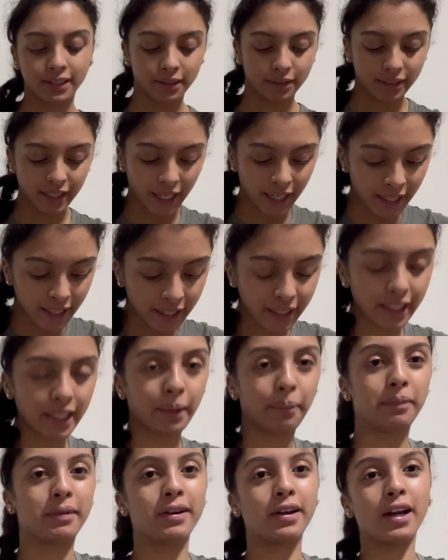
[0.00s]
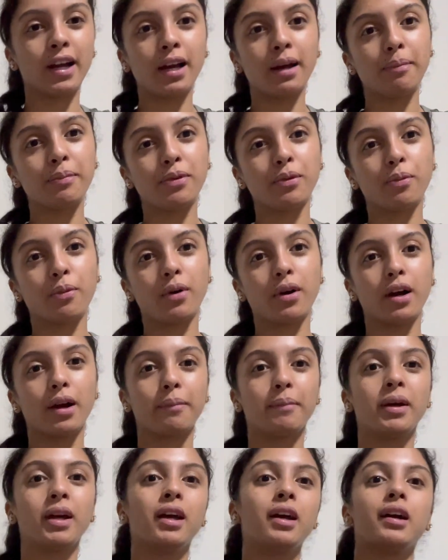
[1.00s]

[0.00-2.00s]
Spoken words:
You tie it, keeps your hips warm,